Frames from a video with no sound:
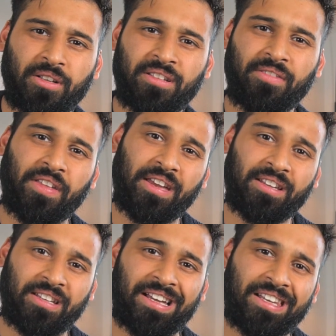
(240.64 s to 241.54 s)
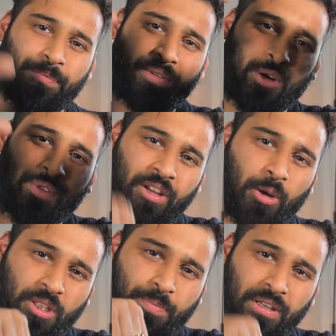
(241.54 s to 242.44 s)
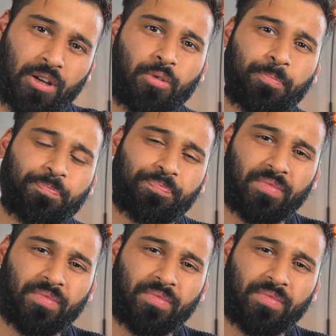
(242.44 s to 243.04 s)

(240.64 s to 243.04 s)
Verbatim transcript: it, then yeah, let me know in the comments below.